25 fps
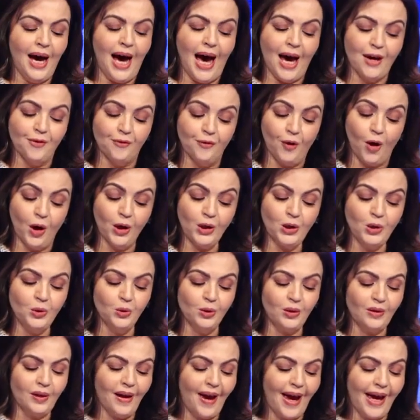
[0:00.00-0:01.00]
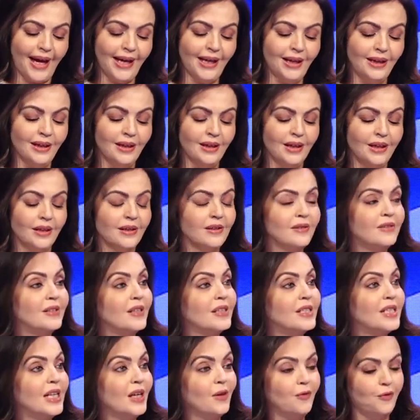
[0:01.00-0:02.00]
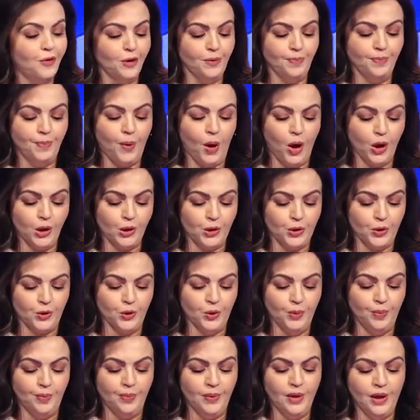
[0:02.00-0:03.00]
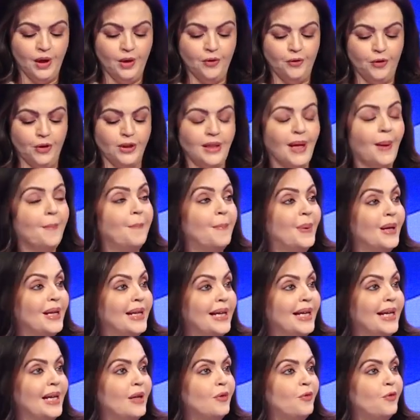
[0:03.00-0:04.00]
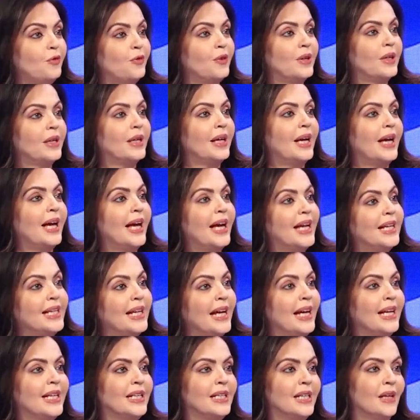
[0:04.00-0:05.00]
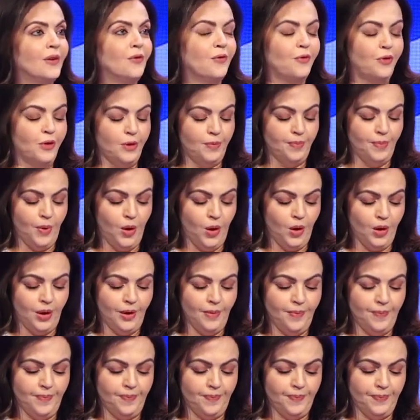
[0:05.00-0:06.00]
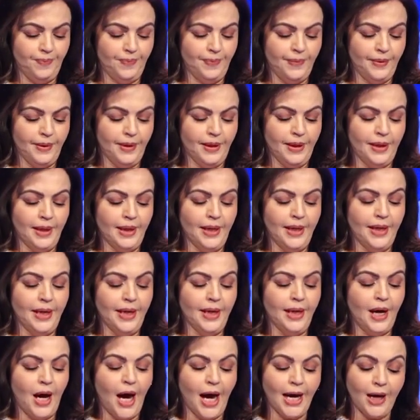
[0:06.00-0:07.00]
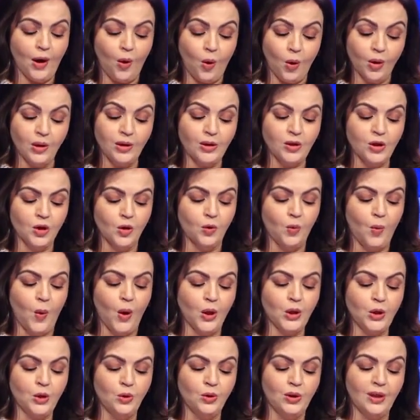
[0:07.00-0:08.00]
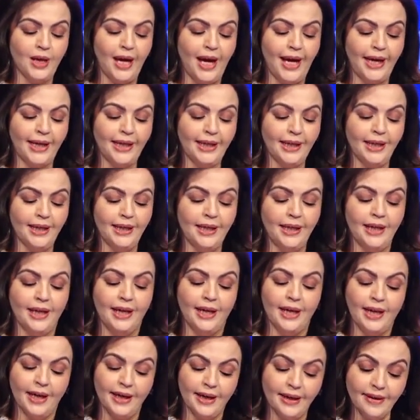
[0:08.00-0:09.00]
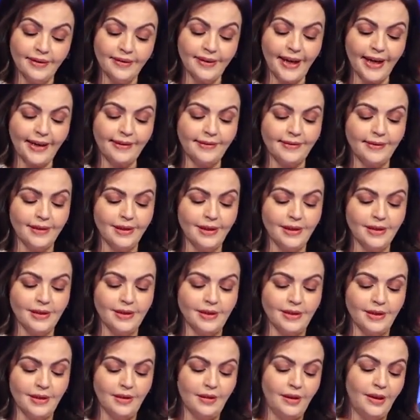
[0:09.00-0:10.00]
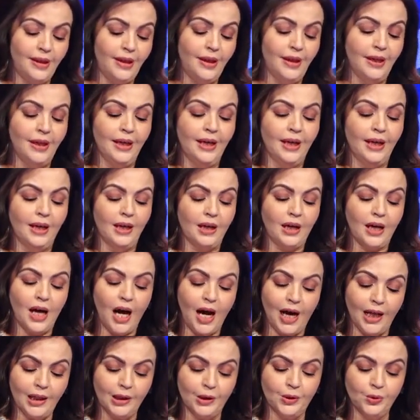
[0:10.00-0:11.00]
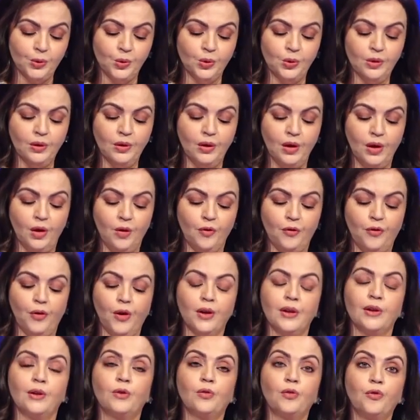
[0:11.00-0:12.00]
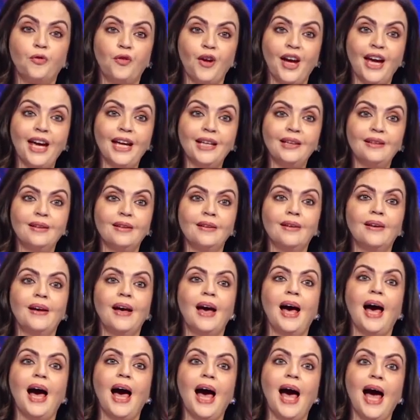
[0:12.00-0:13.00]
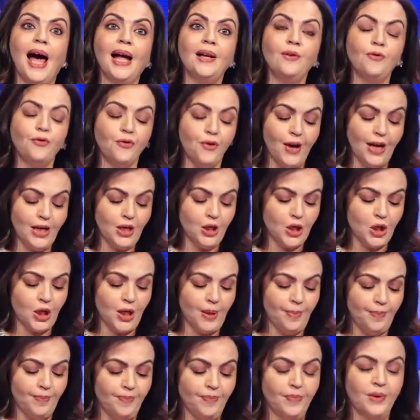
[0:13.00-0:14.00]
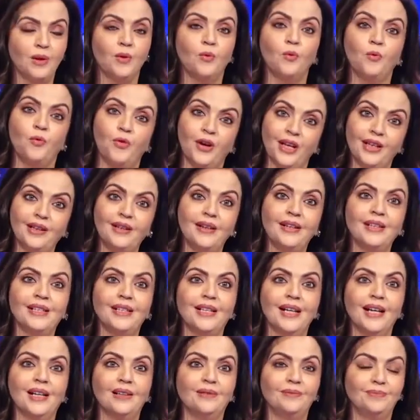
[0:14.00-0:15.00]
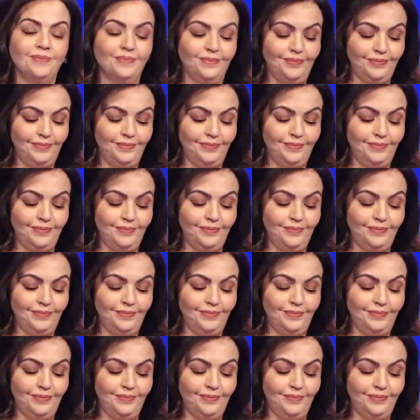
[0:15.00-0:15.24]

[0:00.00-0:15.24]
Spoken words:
I want to thank City Football Group for their belief in Indian football. I also want to thank His Excellency Khaldun for his faith and friendship with India.